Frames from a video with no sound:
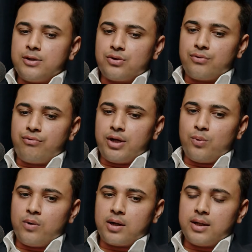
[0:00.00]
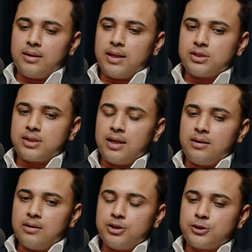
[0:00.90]
sort of framework and
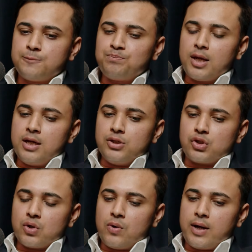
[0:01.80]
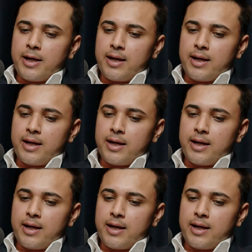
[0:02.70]
standards. So